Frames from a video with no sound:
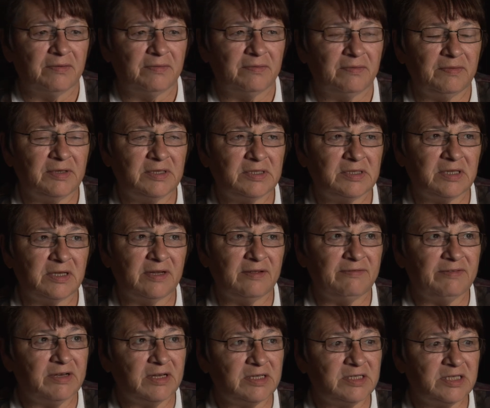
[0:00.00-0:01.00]
We used to live
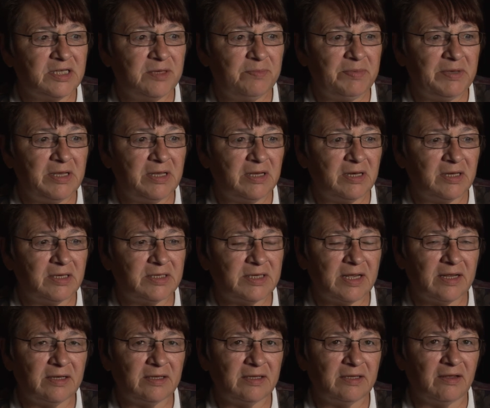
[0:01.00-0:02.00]
in a teepee in a
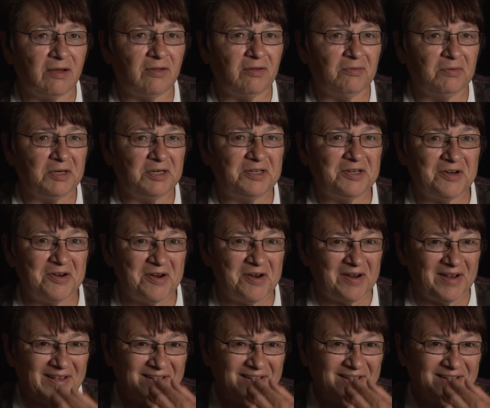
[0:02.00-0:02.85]
tent all winter,